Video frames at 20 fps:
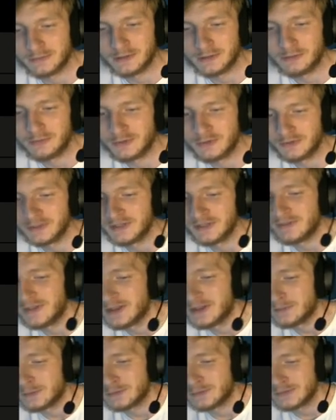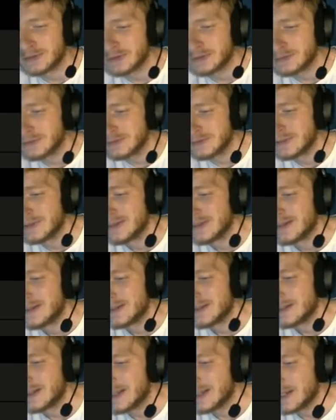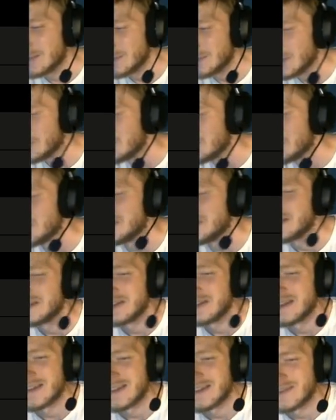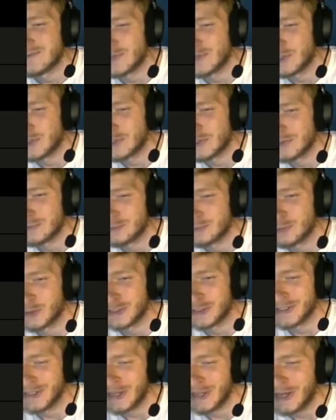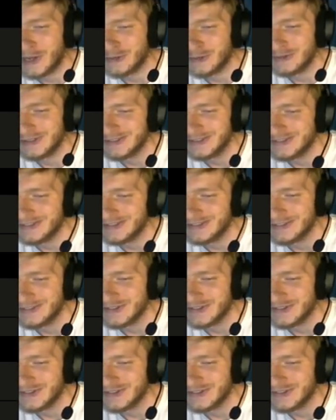we would leave them alone and maybe become more callous and